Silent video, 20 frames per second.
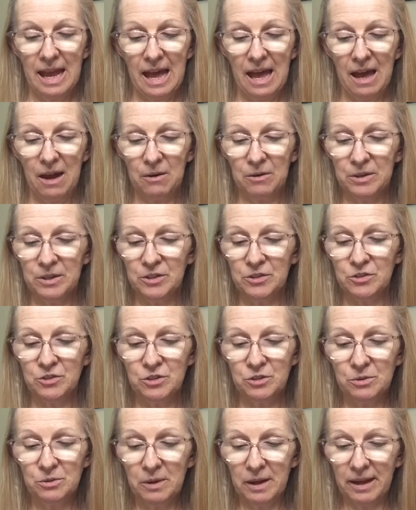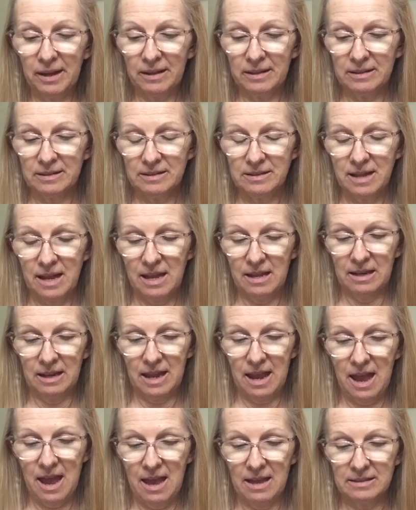How are you doing?
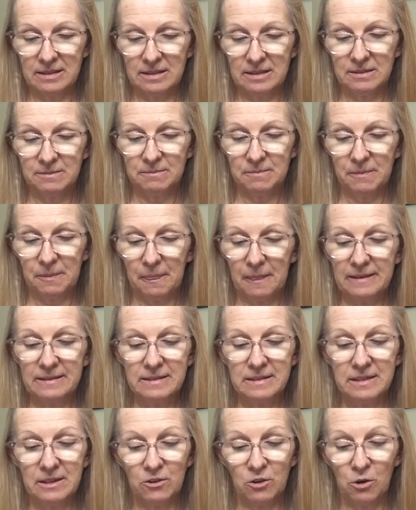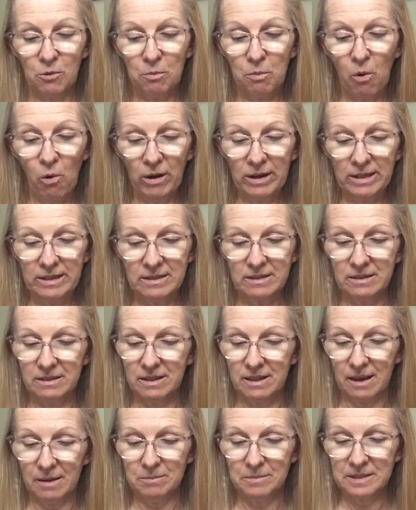Stanley asked. Zero
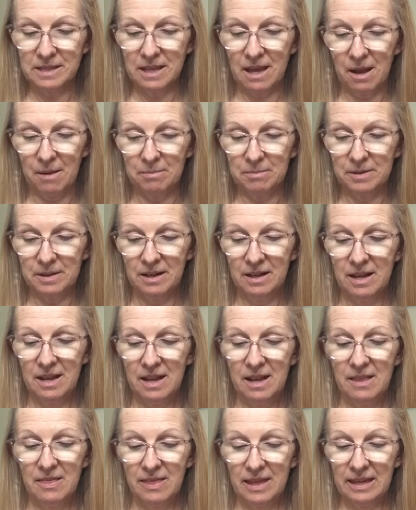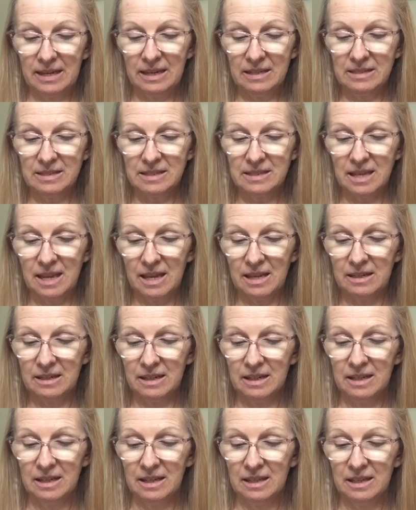pointed, thumbs up. Then he said,
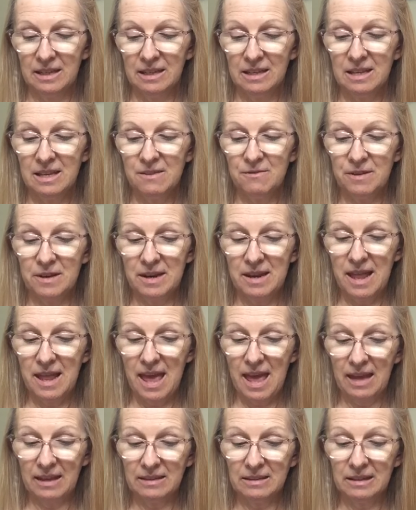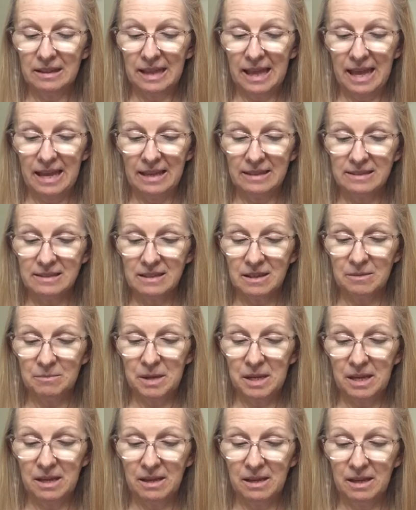If a gnat lands on
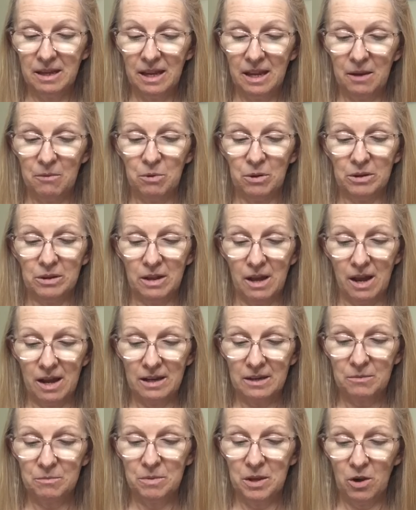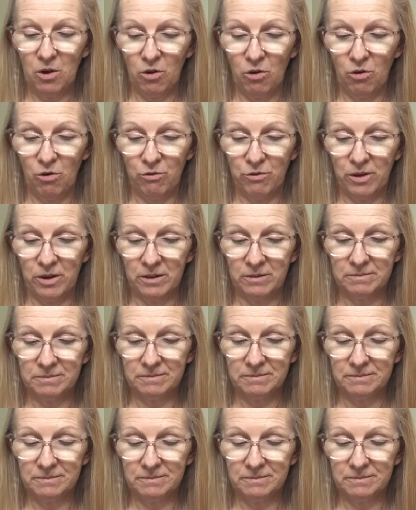me, it will knock me over.